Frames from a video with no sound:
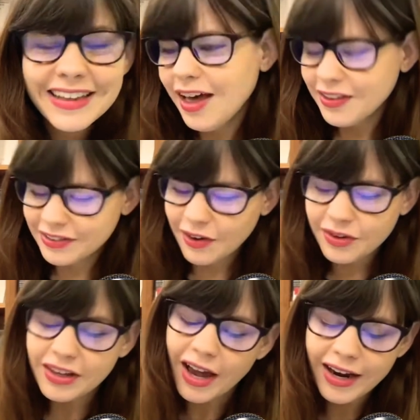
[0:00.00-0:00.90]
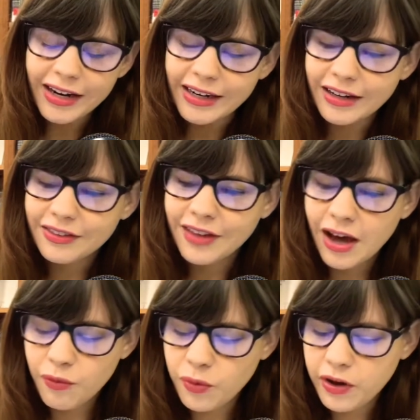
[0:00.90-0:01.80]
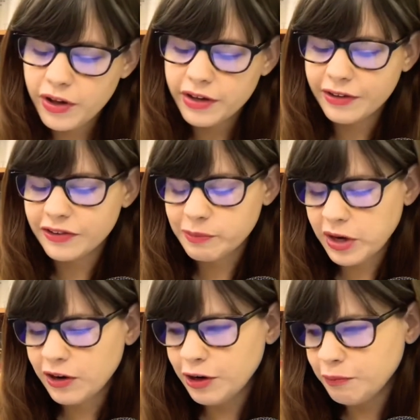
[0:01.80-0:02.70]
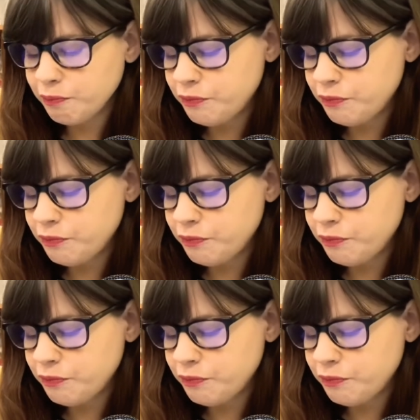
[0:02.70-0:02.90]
So yay, that was my